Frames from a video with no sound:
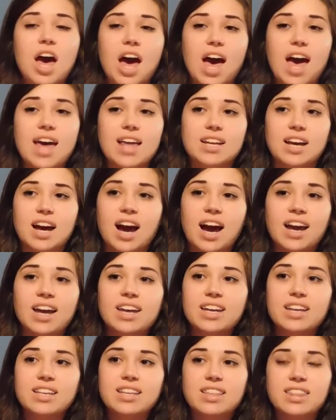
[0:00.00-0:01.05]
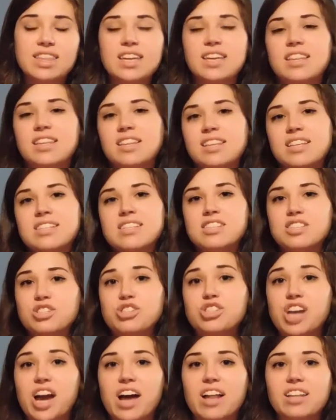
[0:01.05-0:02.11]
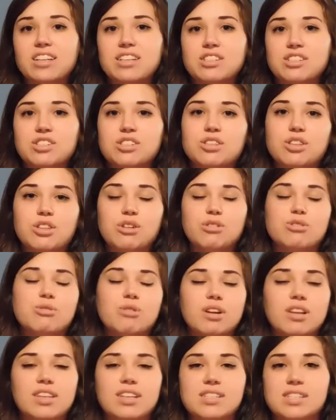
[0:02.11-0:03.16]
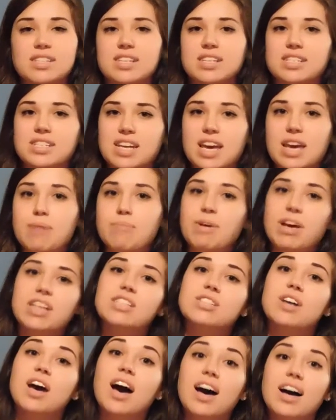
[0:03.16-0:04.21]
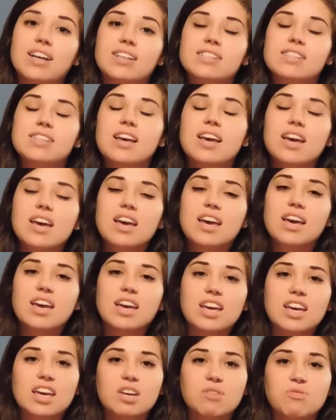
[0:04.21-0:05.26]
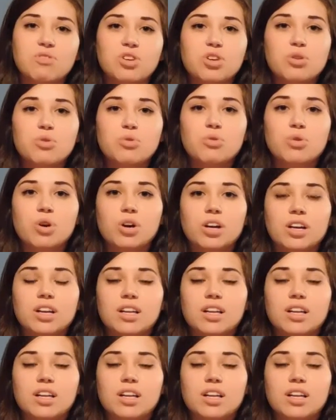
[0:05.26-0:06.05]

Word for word: And I think that this is a challenge to those who are listening to him and to us. If you